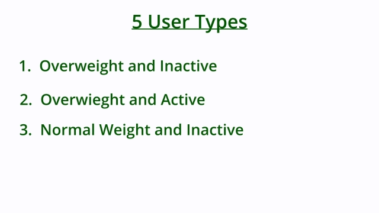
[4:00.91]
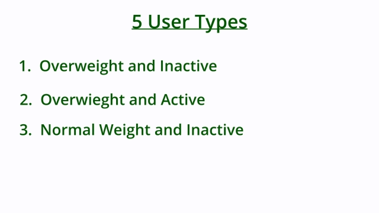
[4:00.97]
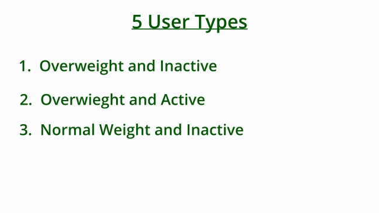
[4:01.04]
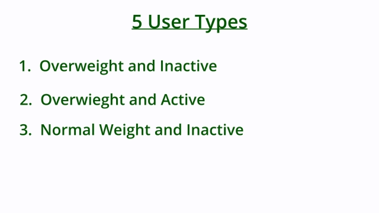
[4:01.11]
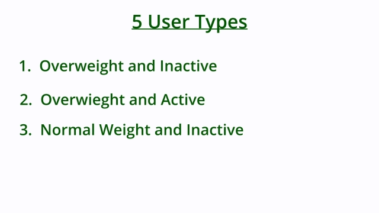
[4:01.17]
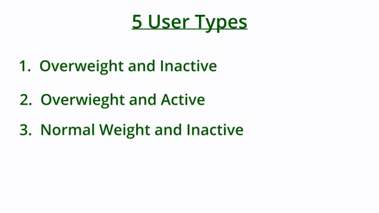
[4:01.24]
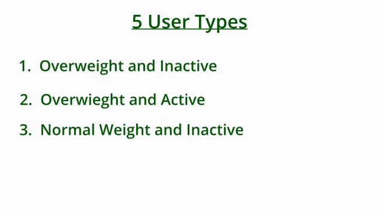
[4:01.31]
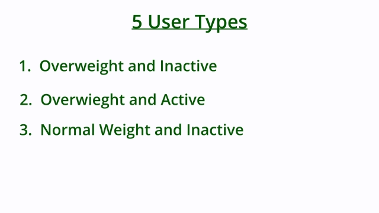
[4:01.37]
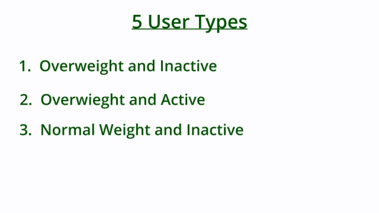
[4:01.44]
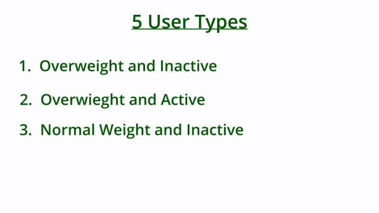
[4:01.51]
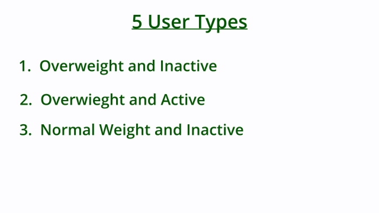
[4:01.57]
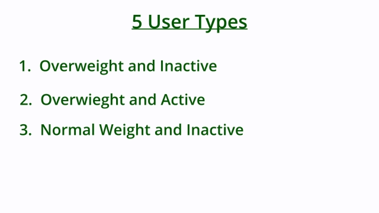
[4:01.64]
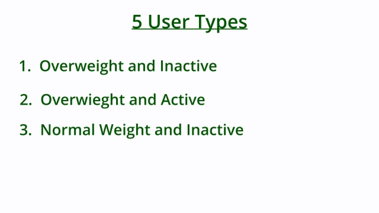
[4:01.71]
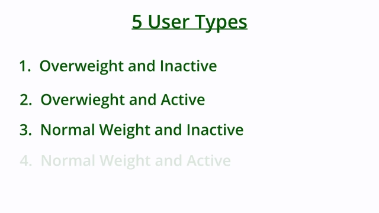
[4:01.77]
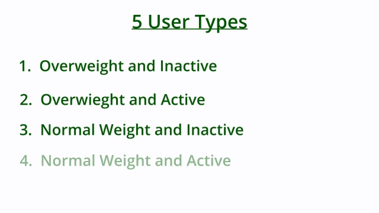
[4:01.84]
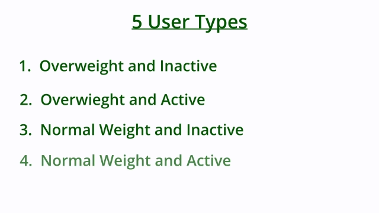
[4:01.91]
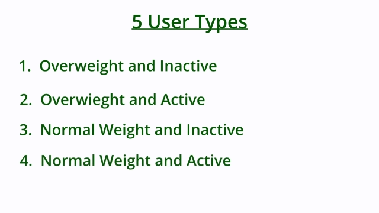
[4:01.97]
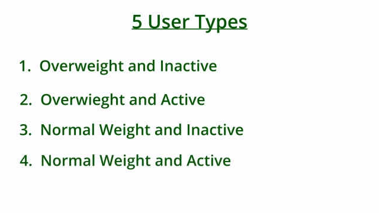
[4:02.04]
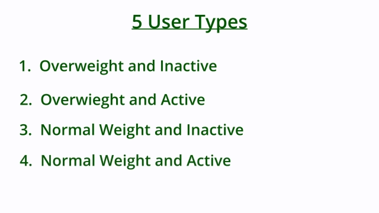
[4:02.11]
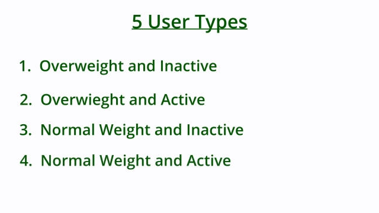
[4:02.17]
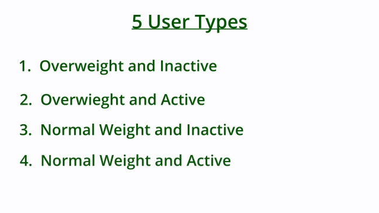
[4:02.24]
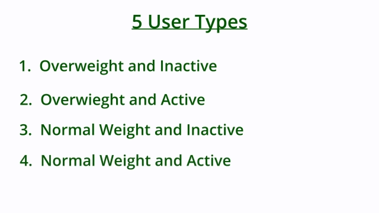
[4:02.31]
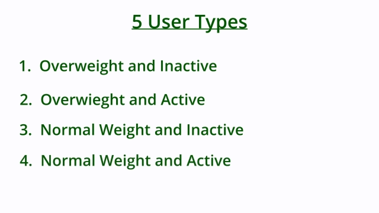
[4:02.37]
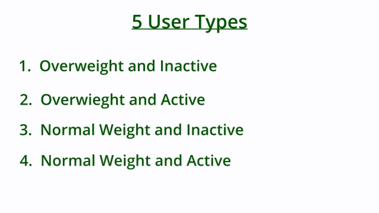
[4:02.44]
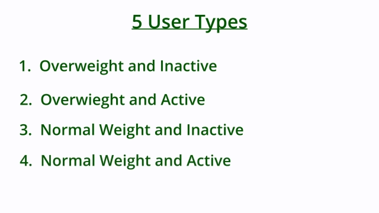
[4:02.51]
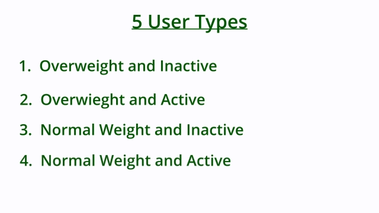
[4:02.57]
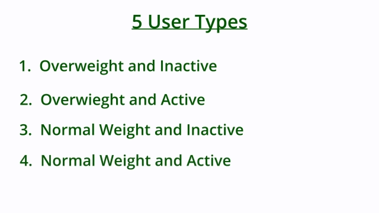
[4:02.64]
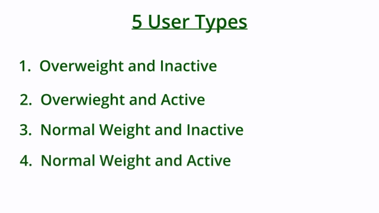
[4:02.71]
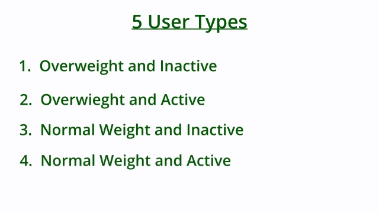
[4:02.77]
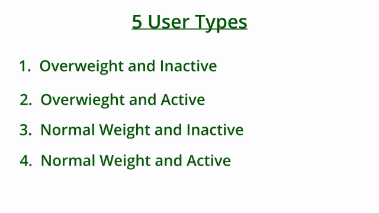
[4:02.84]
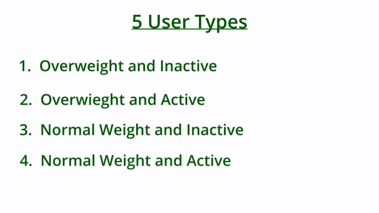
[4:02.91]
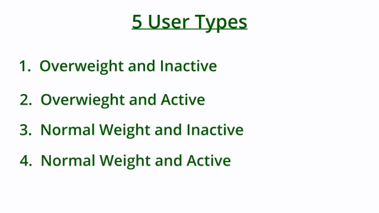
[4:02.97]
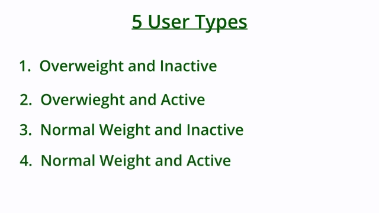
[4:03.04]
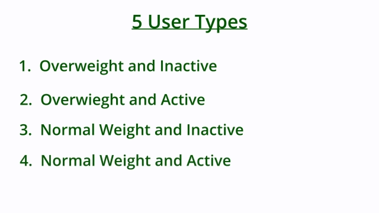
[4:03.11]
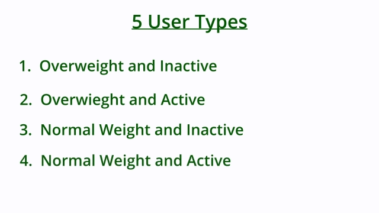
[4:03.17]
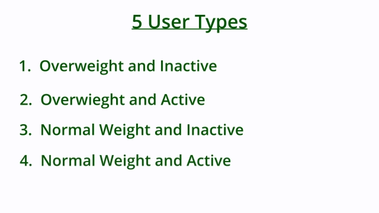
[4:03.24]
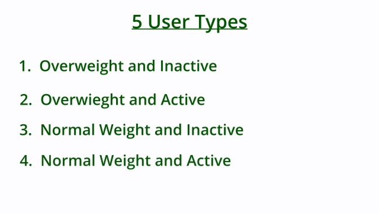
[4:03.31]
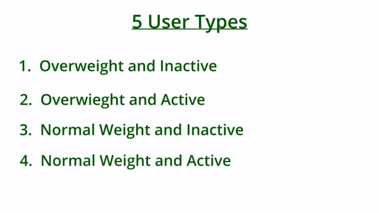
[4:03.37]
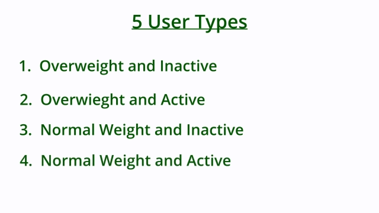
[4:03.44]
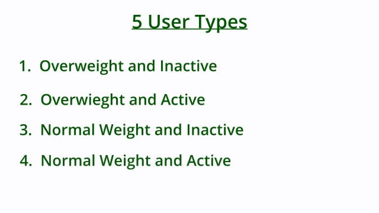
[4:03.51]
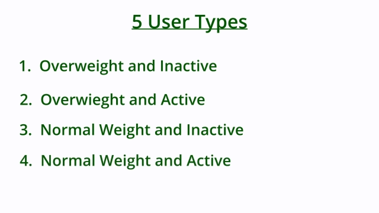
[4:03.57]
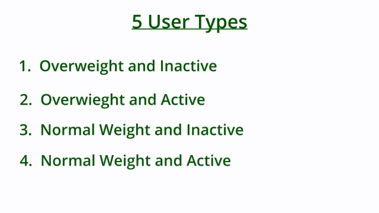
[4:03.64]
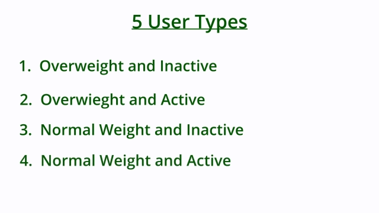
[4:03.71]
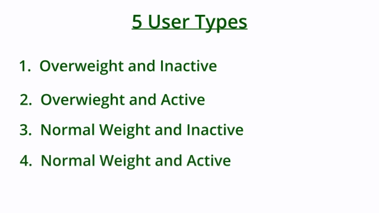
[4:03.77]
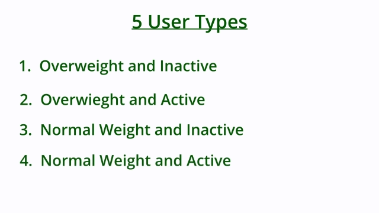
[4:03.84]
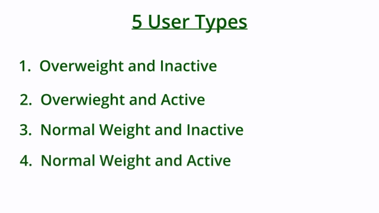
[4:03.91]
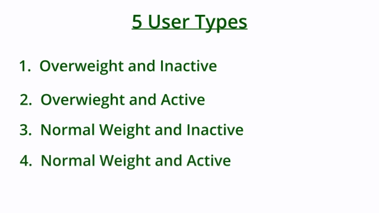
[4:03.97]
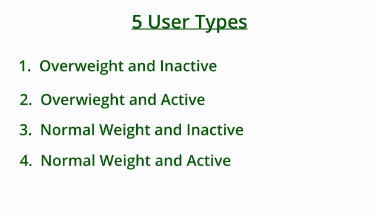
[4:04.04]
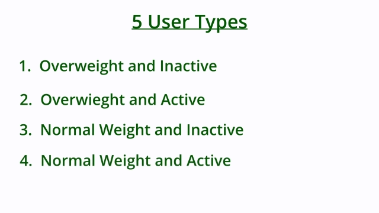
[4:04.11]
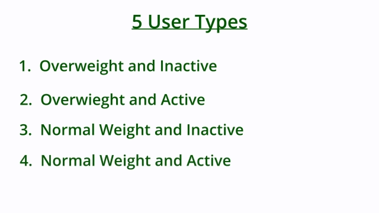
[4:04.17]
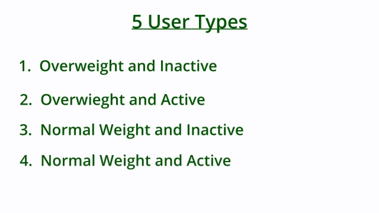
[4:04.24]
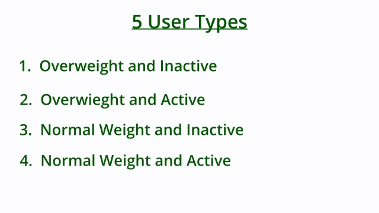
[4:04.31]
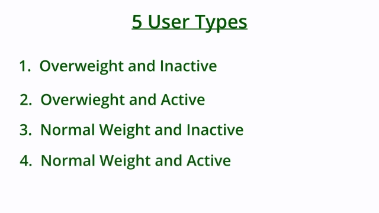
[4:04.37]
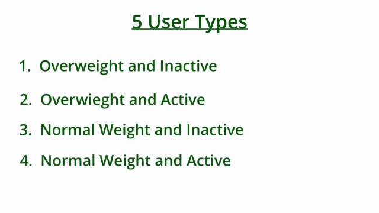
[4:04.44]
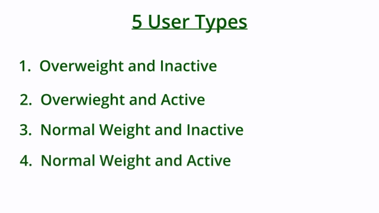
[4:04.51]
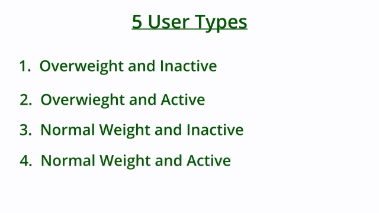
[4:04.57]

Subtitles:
No face is visible, so there are no lips to read.